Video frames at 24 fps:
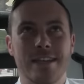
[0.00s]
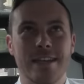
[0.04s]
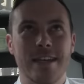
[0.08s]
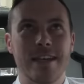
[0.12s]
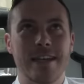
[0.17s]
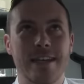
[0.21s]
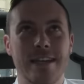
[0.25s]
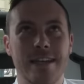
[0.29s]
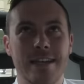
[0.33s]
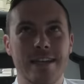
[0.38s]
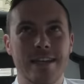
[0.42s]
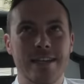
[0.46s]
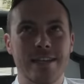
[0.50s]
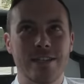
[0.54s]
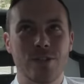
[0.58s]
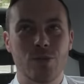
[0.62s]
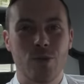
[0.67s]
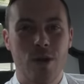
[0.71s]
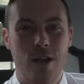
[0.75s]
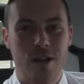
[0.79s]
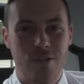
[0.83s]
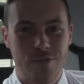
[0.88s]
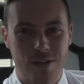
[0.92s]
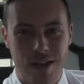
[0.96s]

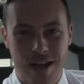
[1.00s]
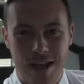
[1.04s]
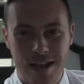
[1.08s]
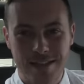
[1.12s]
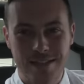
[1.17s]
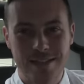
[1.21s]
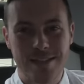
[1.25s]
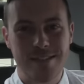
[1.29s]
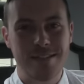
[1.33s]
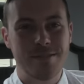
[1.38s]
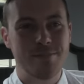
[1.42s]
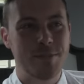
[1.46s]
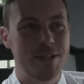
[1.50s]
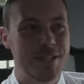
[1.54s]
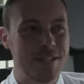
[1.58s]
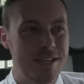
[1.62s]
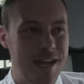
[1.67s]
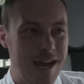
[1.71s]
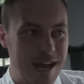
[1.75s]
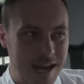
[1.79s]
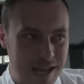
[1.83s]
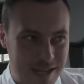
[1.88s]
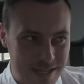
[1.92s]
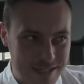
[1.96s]
12 lads, my
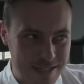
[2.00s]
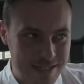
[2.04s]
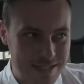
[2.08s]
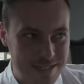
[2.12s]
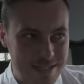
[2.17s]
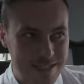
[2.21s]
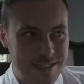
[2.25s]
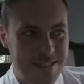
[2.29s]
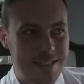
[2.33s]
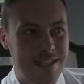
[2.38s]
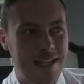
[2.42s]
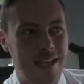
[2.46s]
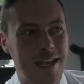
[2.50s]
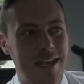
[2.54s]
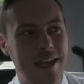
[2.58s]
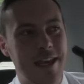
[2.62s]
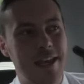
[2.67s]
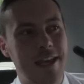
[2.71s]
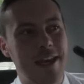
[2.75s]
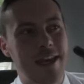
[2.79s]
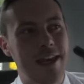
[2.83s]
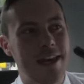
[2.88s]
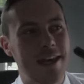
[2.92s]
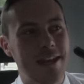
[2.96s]
nan,
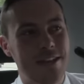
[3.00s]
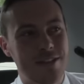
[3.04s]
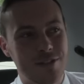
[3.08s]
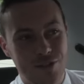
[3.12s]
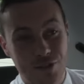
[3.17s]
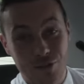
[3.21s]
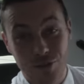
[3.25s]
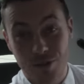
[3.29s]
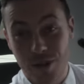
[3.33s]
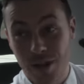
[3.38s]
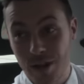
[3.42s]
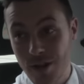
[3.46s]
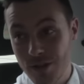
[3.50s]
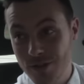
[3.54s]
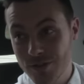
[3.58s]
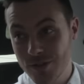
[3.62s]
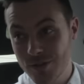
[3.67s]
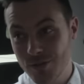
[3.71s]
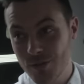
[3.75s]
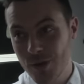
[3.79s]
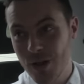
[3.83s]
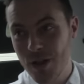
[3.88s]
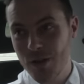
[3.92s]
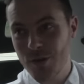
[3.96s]
and 2 girls
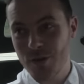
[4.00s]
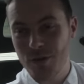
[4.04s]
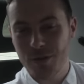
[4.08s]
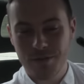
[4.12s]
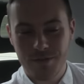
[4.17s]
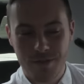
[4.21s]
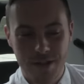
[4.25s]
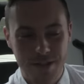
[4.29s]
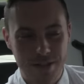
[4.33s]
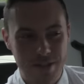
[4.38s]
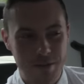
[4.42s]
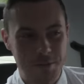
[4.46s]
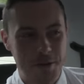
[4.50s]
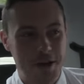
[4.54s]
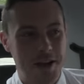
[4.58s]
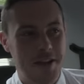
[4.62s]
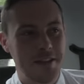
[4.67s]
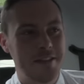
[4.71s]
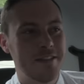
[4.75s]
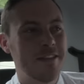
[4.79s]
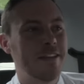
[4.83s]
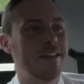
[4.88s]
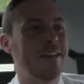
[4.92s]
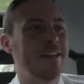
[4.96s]
as well who are in the
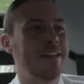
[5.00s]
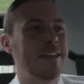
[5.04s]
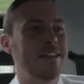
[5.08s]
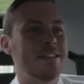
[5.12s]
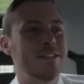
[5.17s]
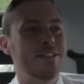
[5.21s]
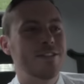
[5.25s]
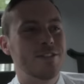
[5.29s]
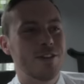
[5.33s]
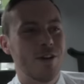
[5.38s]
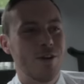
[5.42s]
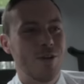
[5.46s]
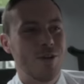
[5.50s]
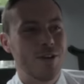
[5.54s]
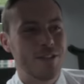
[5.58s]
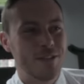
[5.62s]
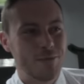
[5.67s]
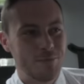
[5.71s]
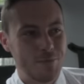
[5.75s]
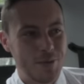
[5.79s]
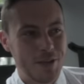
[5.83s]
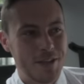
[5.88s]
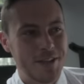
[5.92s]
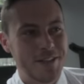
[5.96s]
band. So
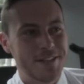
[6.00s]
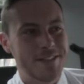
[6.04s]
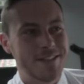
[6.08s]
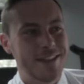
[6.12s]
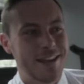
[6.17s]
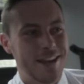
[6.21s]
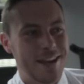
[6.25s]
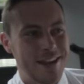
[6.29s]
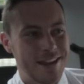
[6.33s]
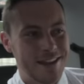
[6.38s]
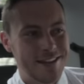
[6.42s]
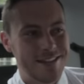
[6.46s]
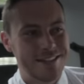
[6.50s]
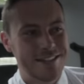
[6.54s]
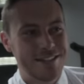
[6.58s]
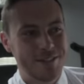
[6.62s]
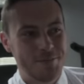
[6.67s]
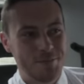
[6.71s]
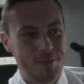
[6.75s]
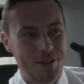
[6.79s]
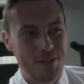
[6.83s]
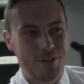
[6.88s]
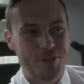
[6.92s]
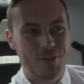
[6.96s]
it's been
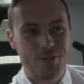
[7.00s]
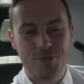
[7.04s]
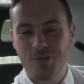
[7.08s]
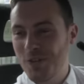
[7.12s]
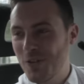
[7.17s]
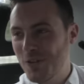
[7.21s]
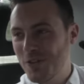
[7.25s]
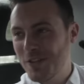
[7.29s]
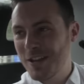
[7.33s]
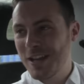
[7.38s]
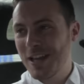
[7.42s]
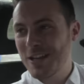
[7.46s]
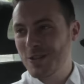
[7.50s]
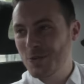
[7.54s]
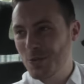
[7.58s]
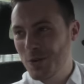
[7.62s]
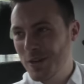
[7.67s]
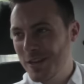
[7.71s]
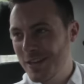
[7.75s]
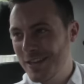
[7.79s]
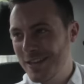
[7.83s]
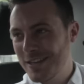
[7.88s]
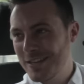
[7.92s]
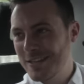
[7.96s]
good fun the last
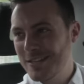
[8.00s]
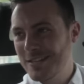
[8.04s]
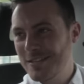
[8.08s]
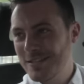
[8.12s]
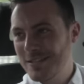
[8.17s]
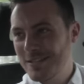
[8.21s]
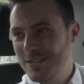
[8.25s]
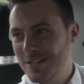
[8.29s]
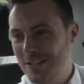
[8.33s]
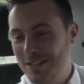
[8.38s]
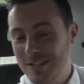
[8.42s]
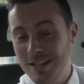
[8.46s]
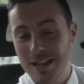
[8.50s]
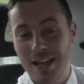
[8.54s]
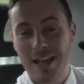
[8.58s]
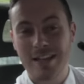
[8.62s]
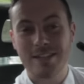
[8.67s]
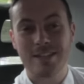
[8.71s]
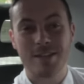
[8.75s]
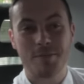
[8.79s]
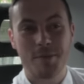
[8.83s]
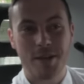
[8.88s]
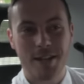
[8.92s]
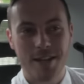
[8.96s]
week. She's the
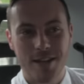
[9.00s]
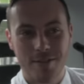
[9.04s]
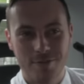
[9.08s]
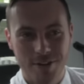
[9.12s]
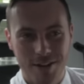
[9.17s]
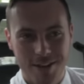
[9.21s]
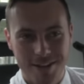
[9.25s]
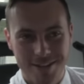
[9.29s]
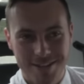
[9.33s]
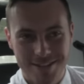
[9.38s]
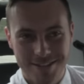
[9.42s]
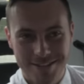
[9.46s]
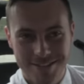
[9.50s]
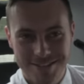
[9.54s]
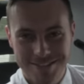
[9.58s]
last to bed every night.